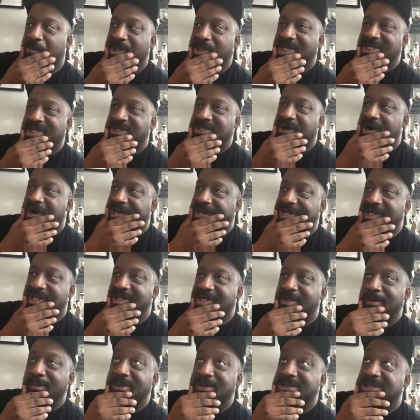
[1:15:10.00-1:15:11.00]
I started,
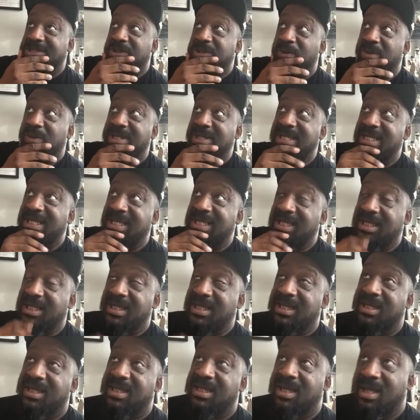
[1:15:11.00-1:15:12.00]
it was
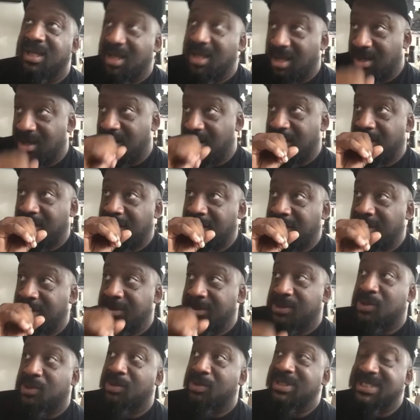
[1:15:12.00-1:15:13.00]

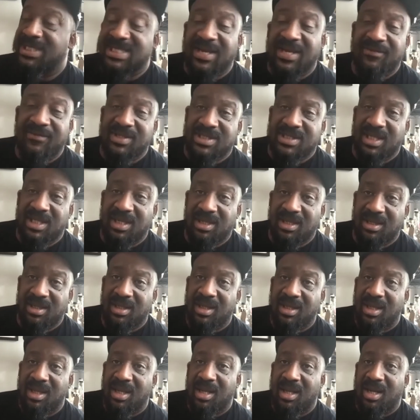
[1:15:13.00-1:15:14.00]
2017.
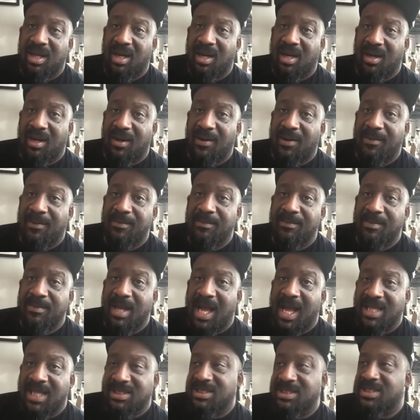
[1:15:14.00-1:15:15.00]

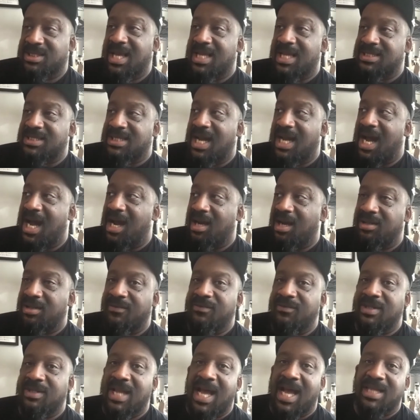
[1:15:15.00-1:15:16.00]
I just got tired of
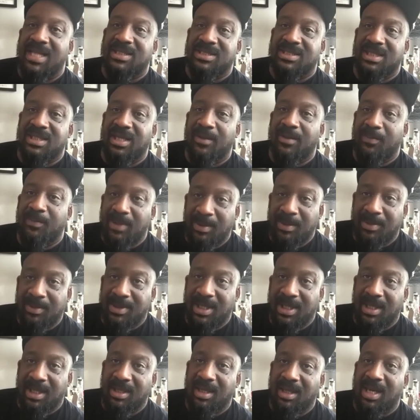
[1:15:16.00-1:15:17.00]
not seeing people
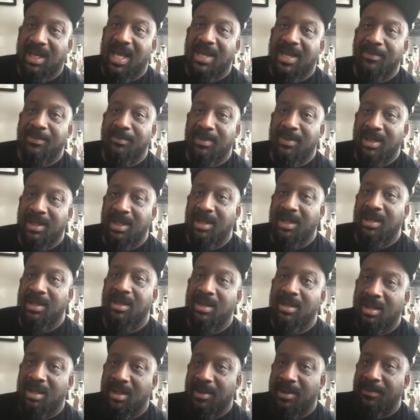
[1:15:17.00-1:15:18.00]
that look like me
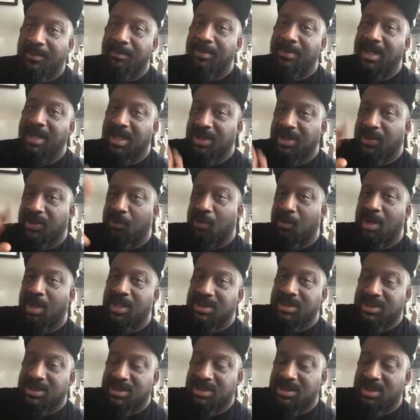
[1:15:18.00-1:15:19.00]
being
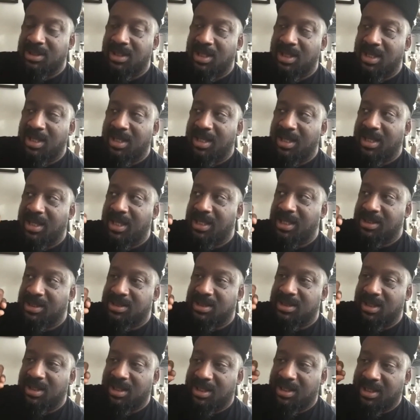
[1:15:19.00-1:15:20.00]
thrust
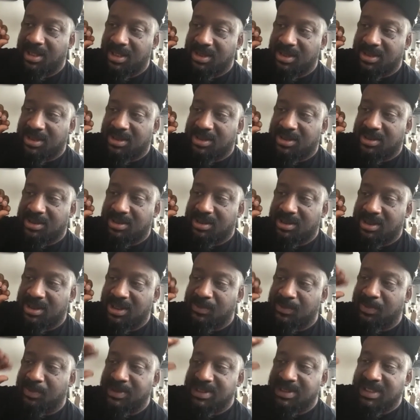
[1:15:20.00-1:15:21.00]
into these
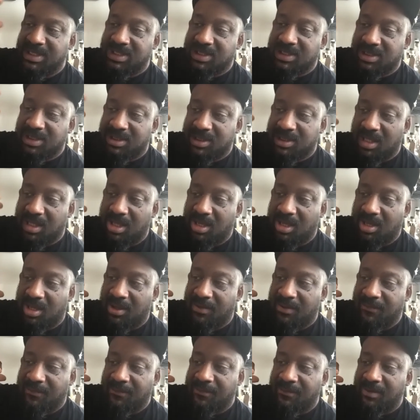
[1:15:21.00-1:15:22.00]
positions
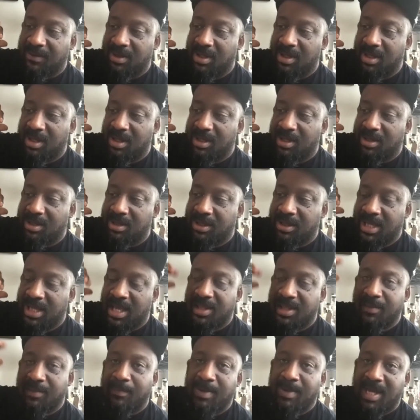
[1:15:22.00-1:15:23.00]
of they're
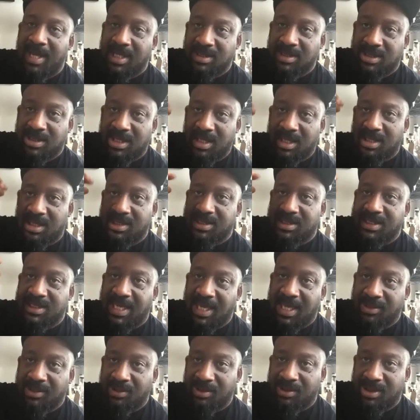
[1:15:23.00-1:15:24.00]
the best, they're the
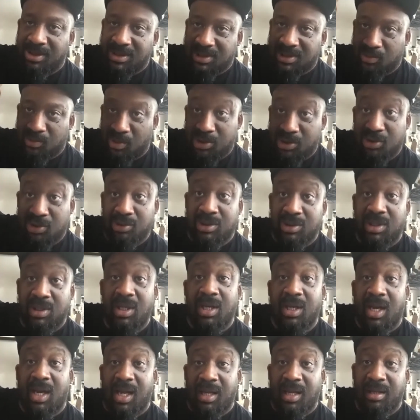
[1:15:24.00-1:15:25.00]
standard, this is what you should
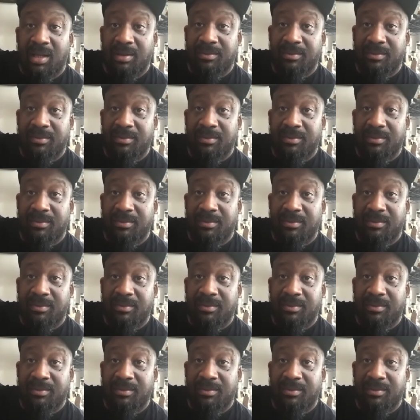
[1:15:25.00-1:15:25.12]
look like.